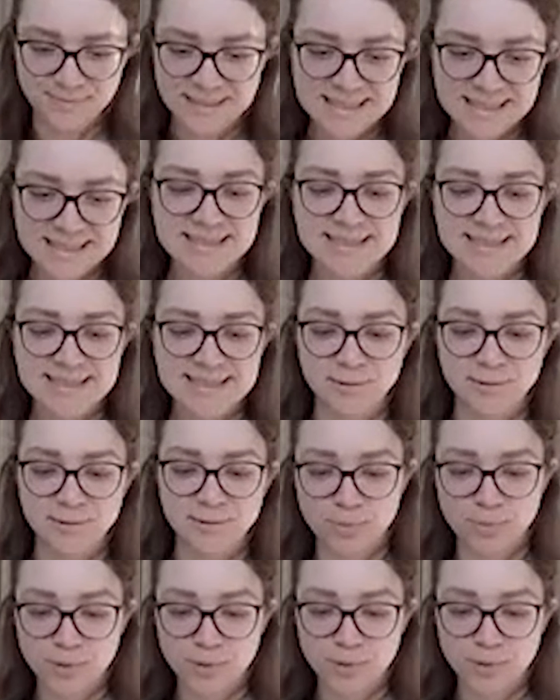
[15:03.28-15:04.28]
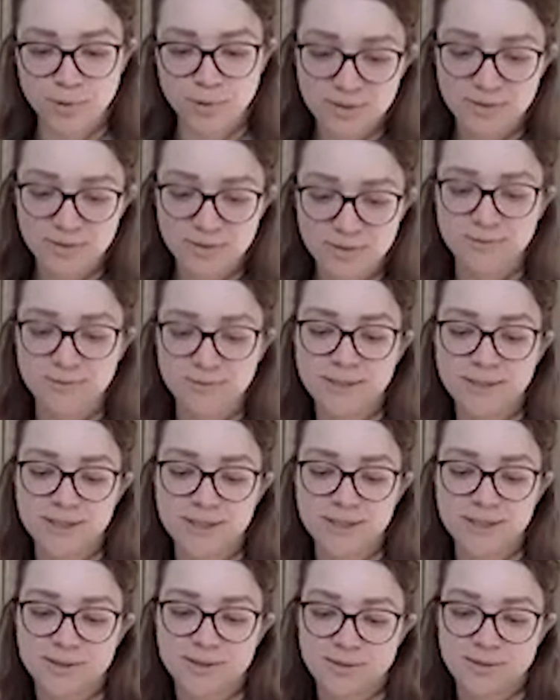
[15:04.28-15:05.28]
Next is the Hadoop Common,
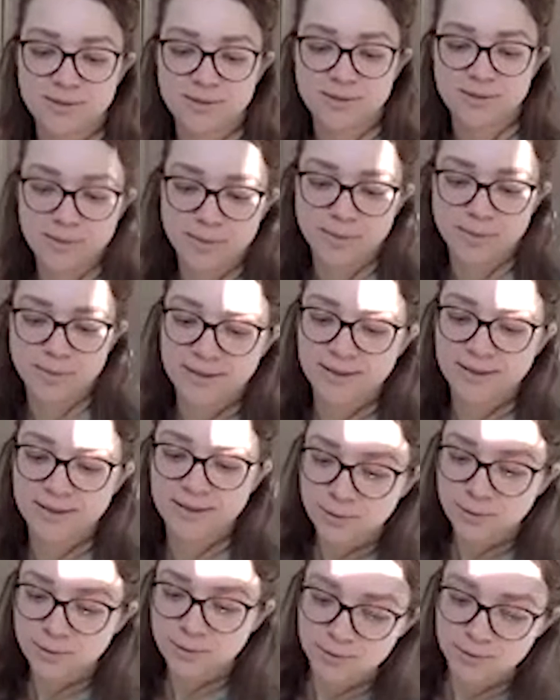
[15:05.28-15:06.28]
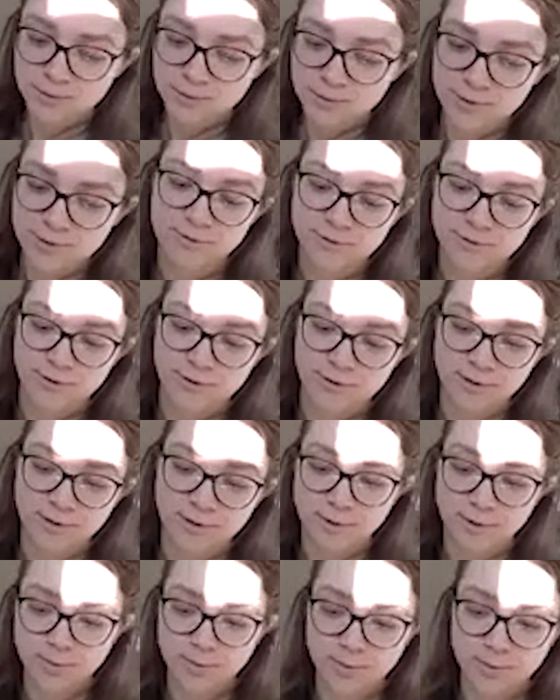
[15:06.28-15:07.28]
which is providing the tools you need for
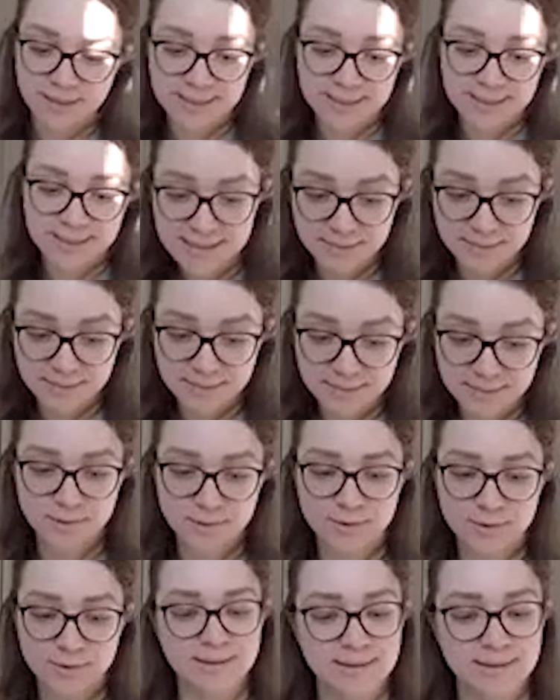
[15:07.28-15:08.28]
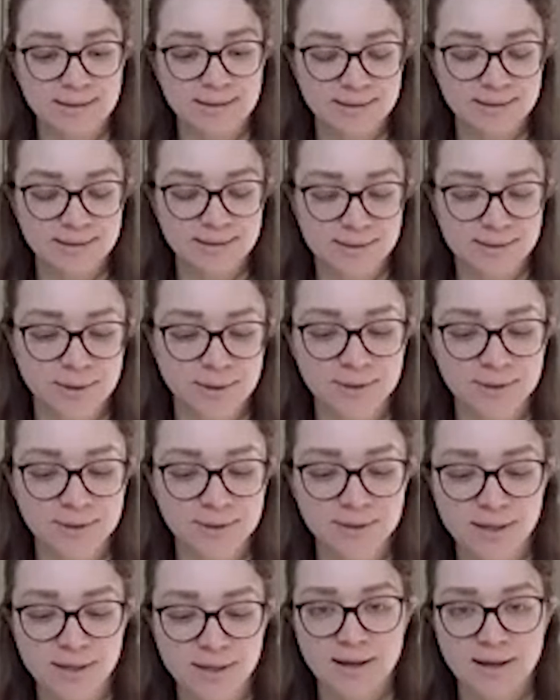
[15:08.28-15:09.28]
the operating system to read the data
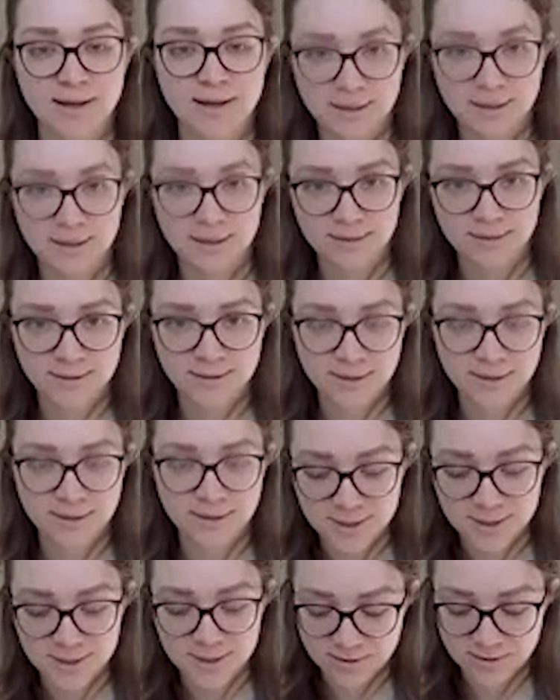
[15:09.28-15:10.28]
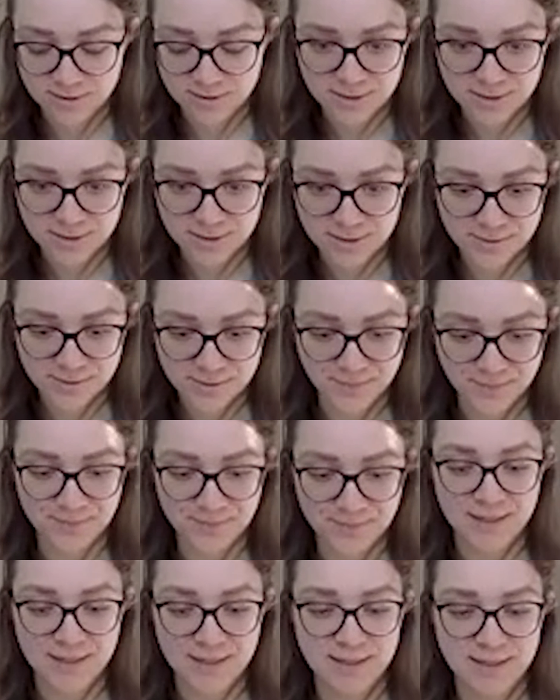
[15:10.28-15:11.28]
stored under the HDFS.
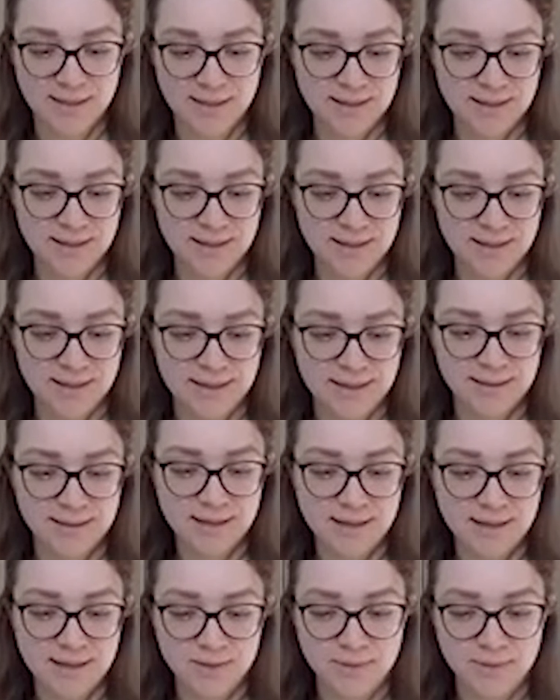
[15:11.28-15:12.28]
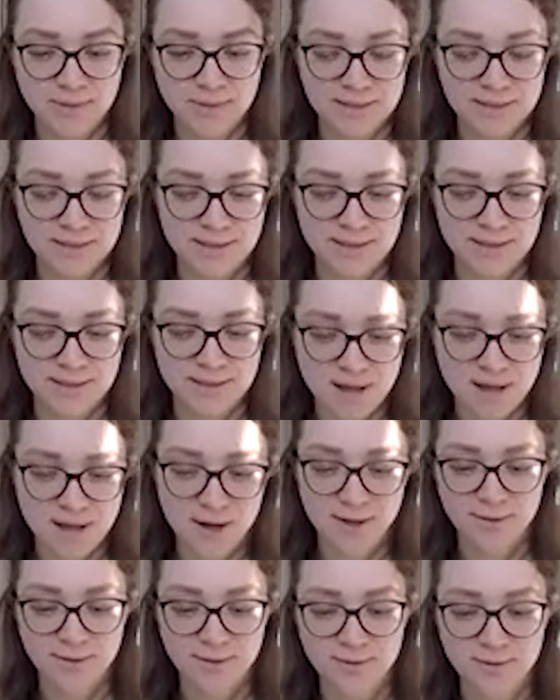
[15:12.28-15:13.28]
And the last one is the
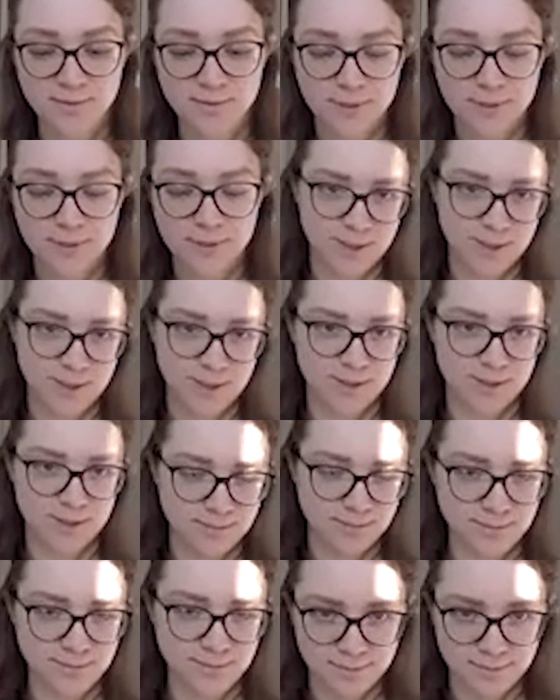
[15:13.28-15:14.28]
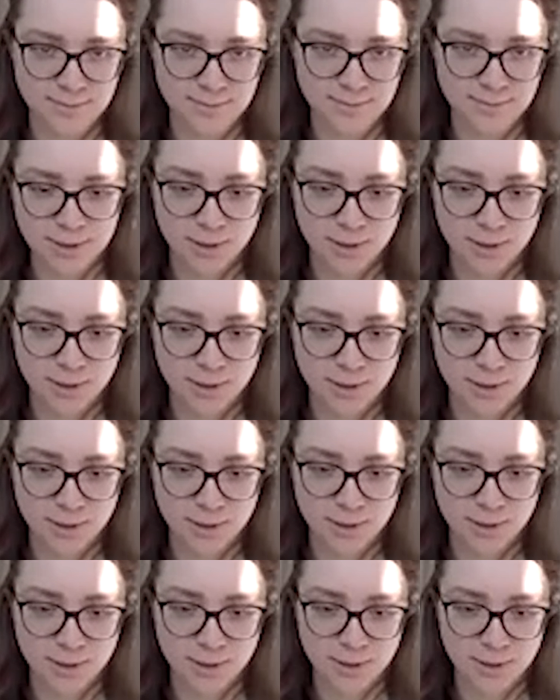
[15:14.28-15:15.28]
Yarn, which is
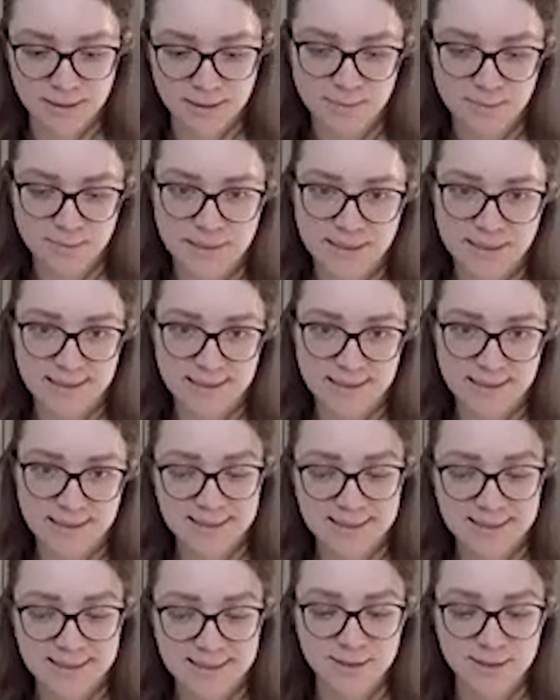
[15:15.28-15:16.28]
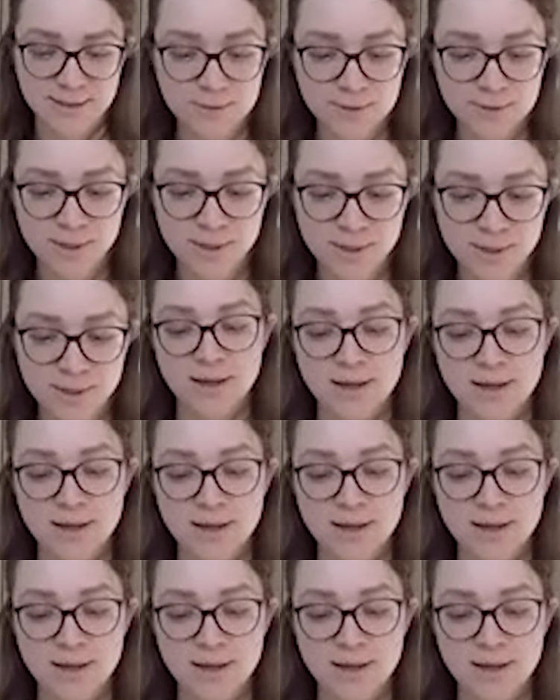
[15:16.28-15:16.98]
slowly being less and less used,